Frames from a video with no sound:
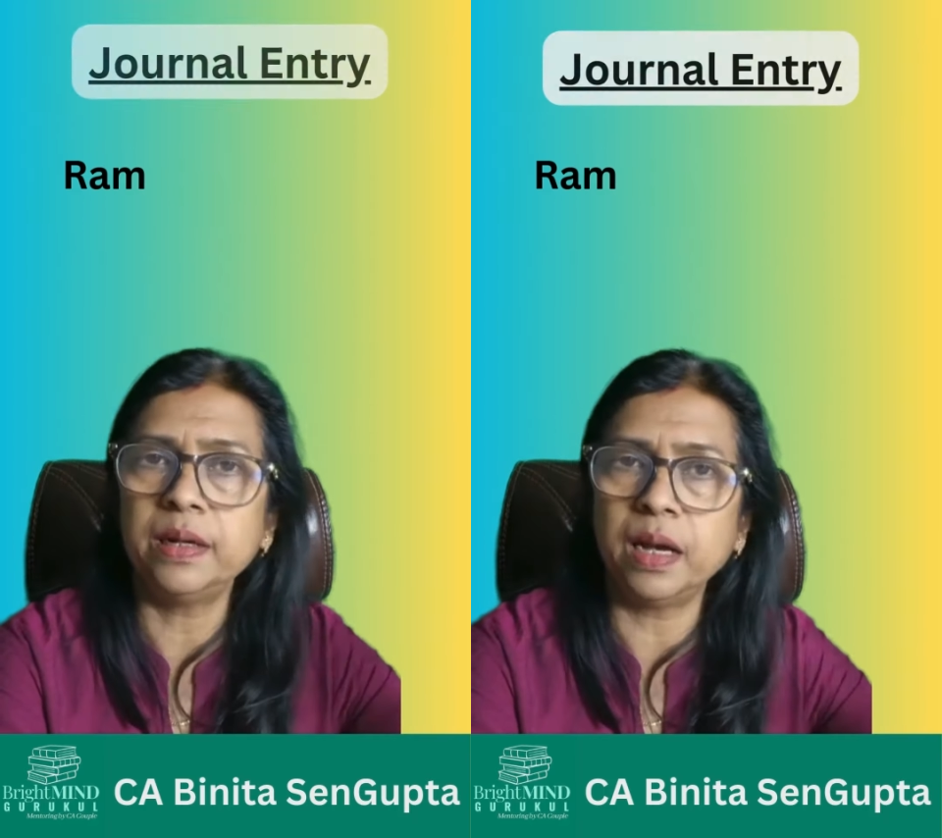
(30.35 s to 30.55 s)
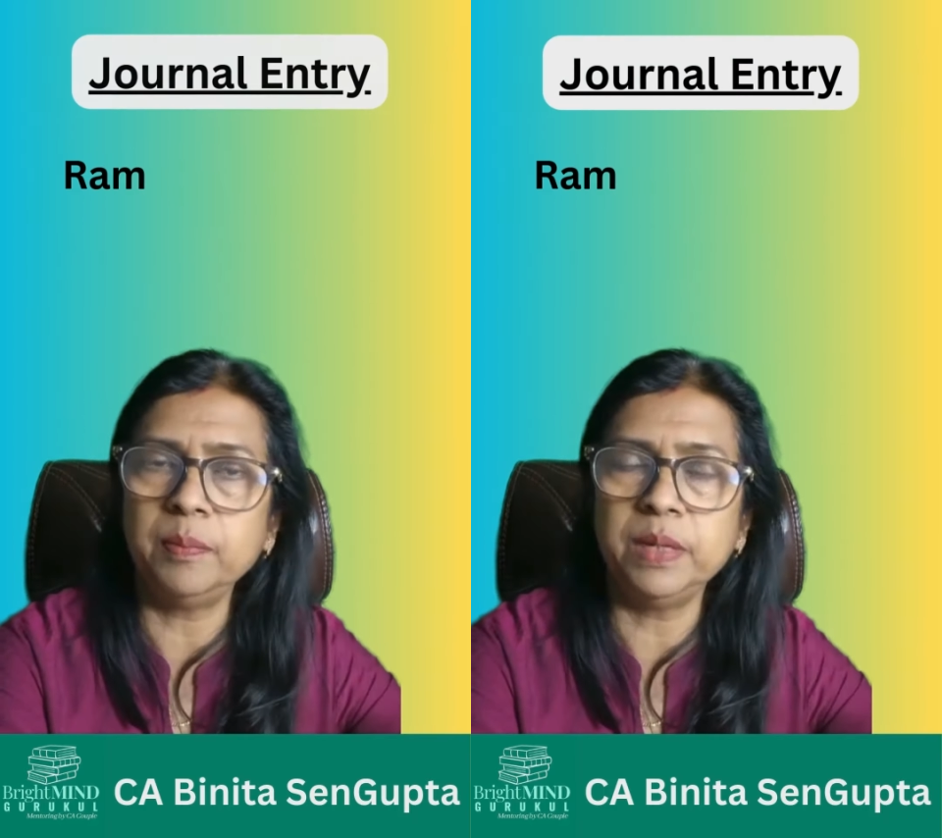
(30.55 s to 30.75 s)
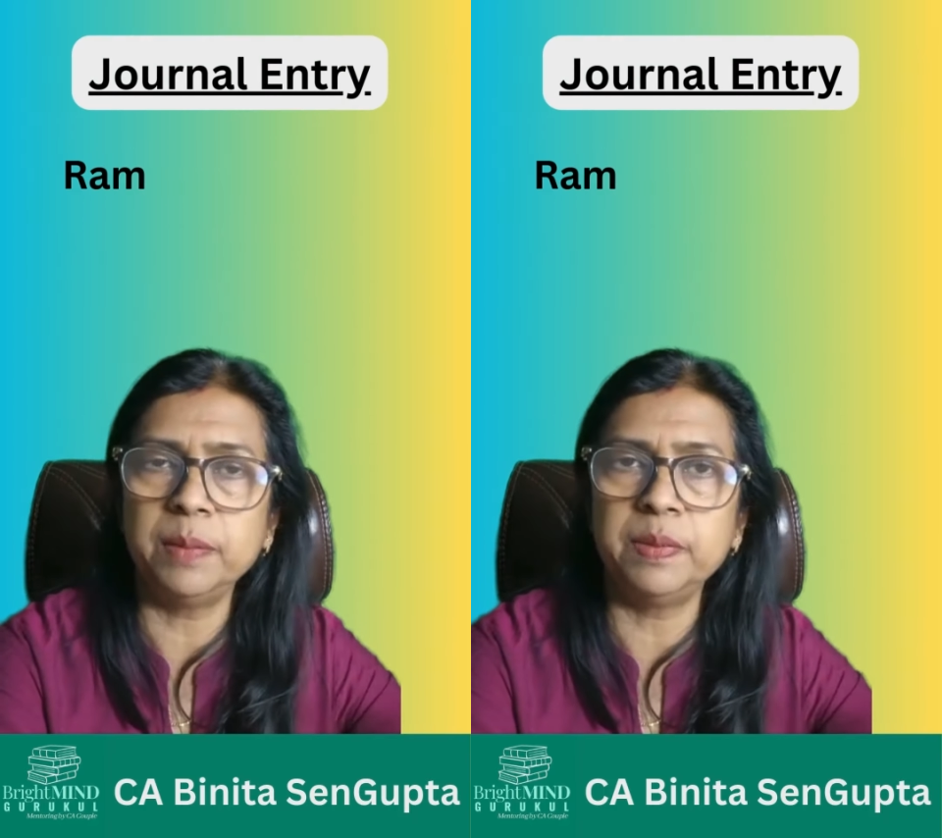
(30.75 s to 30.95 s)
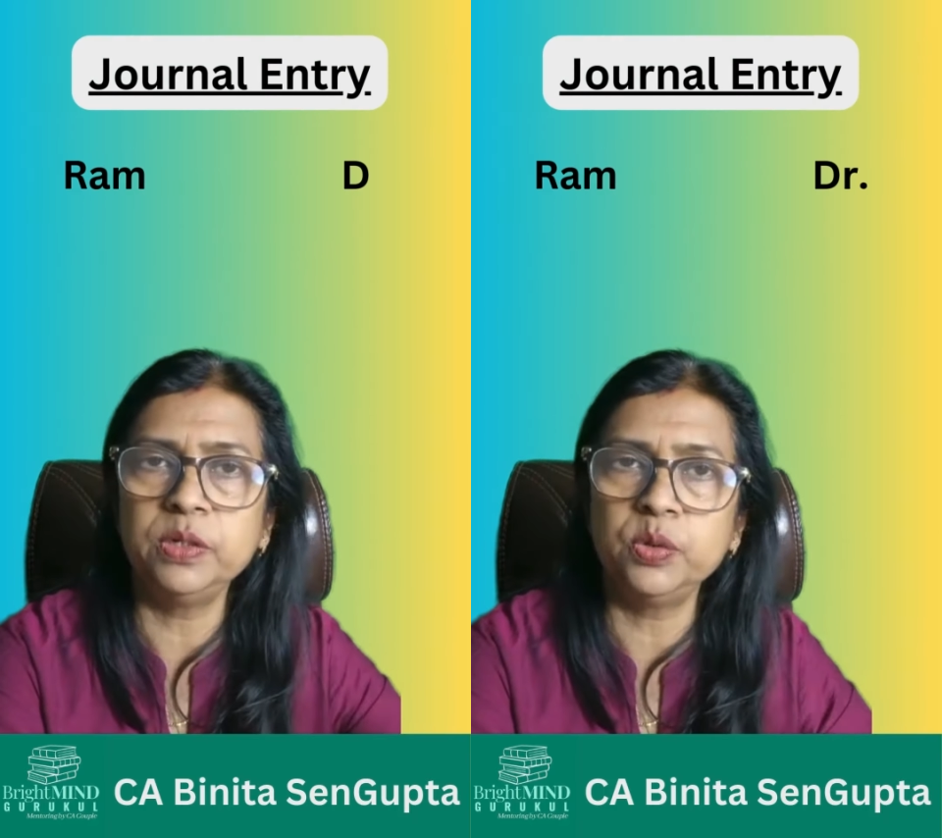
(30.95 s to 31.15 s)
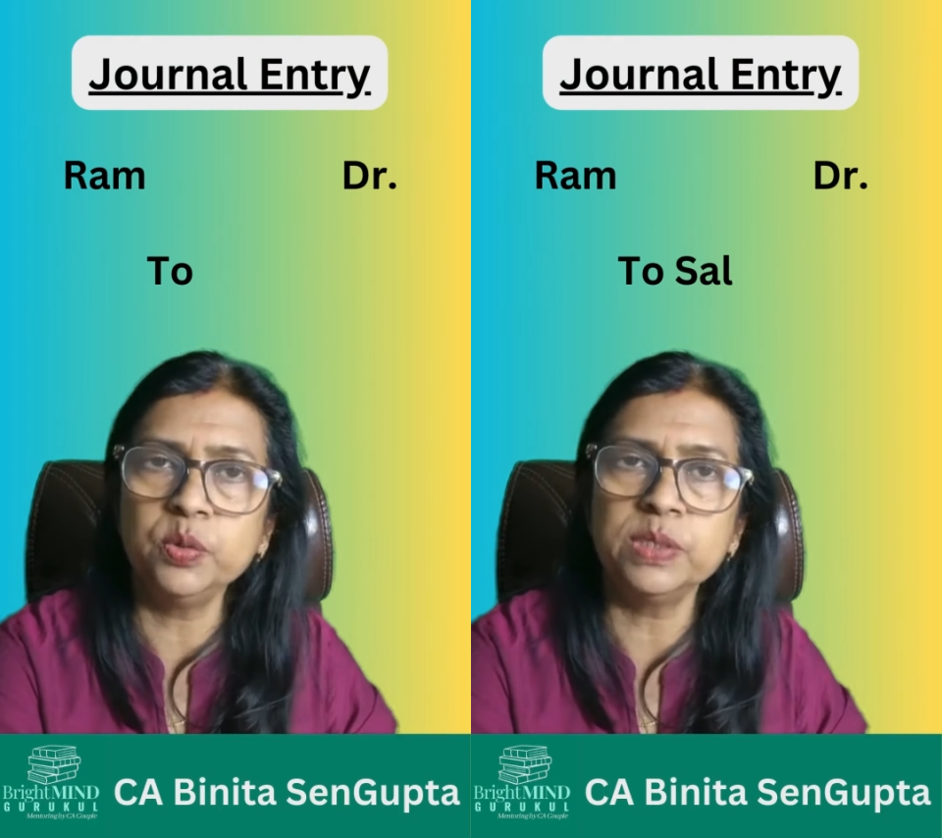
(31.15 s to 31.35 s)
Ram
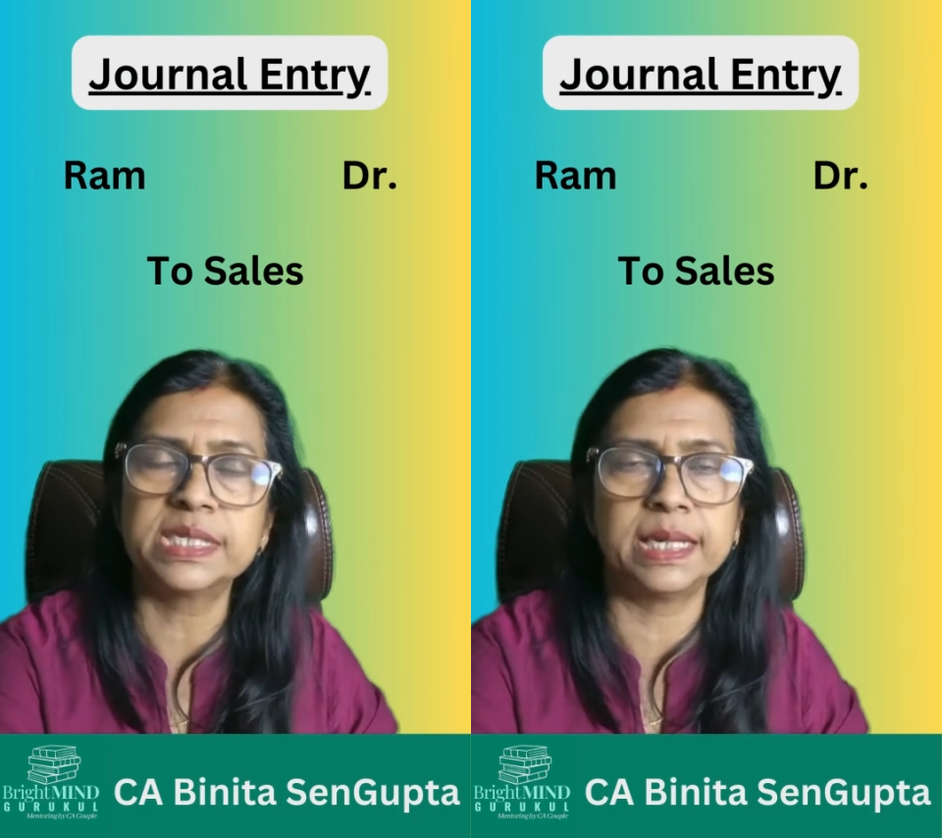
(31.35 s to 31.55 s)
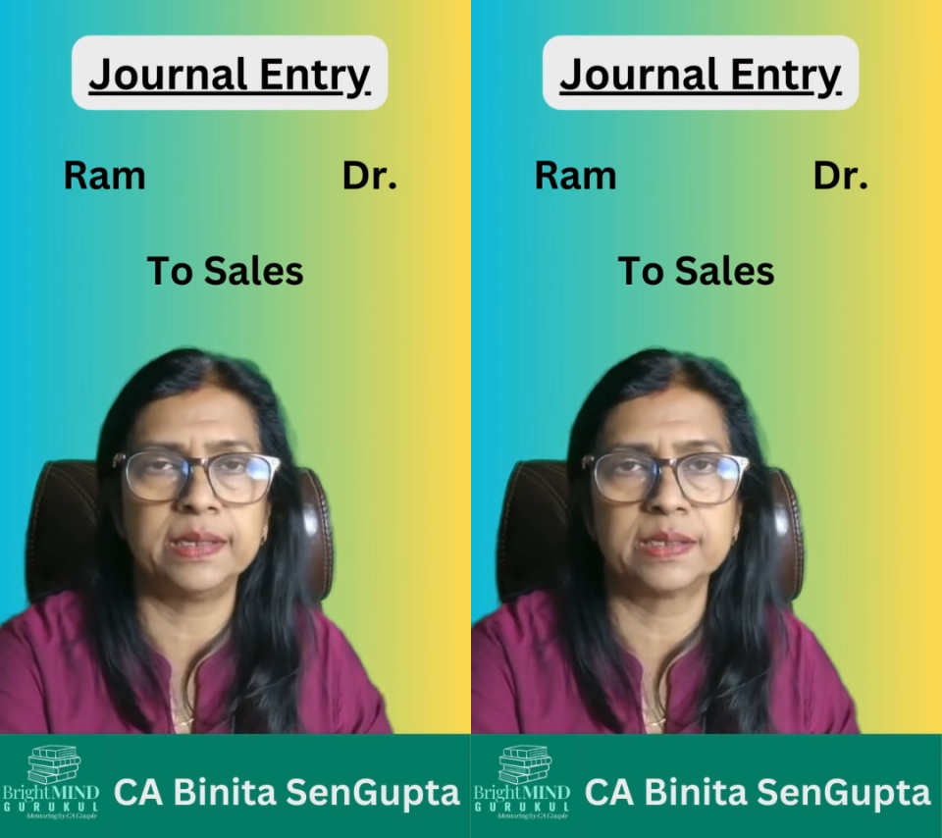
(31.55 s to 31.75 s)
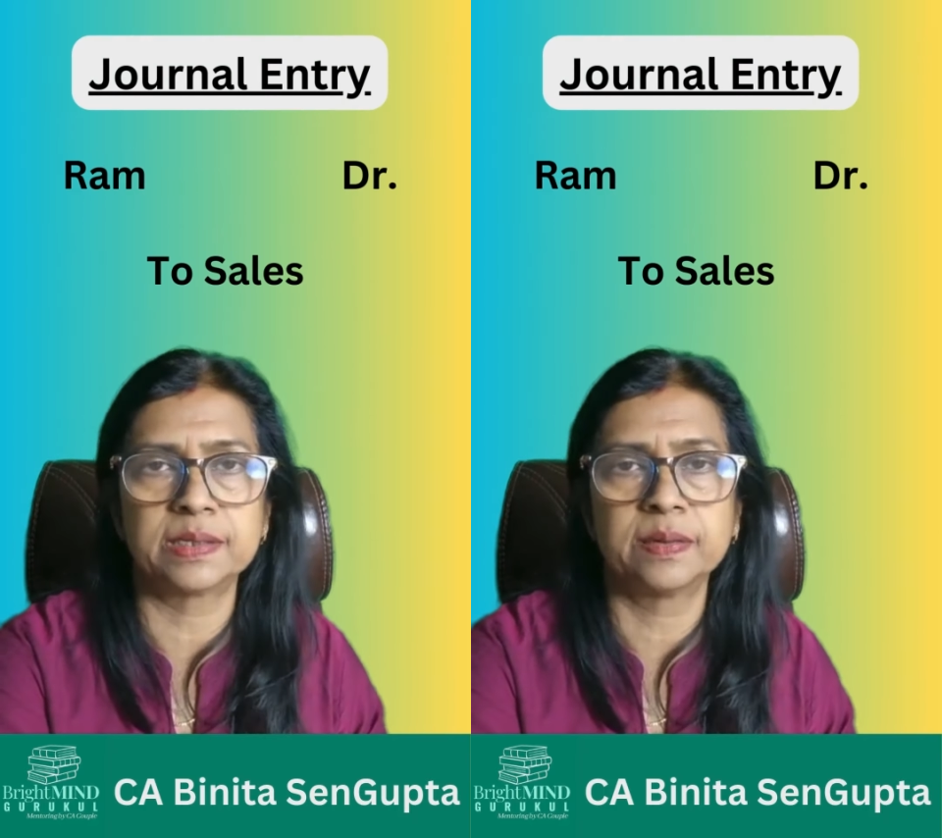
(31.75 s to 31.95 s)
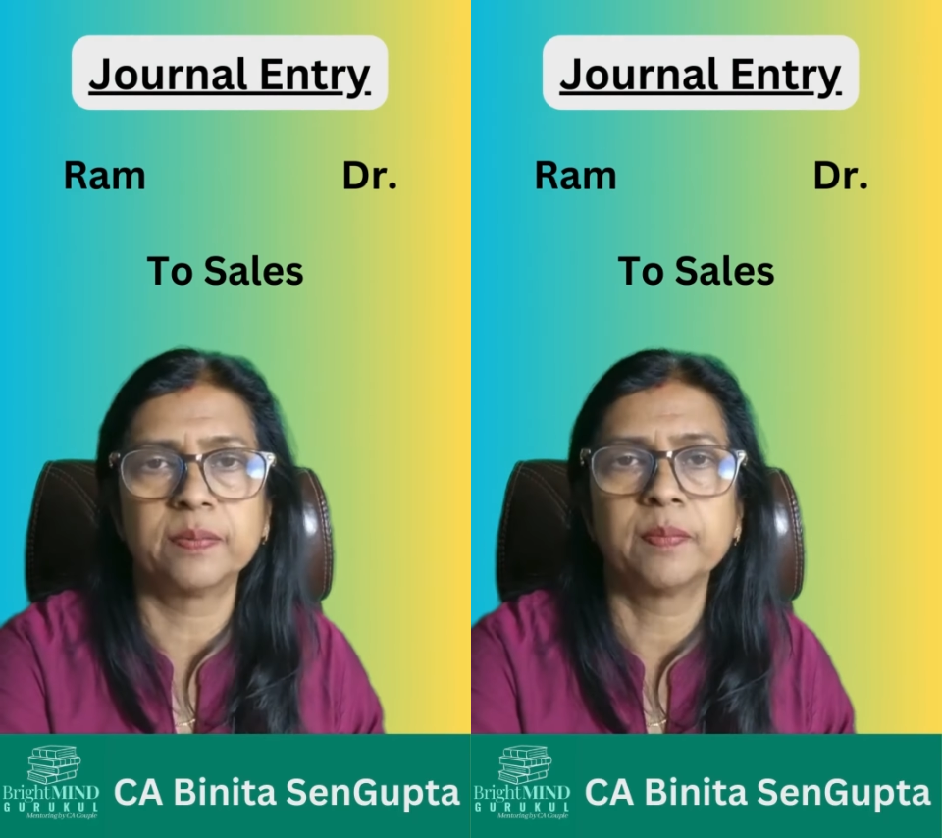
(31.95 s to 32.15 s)
debit to sales.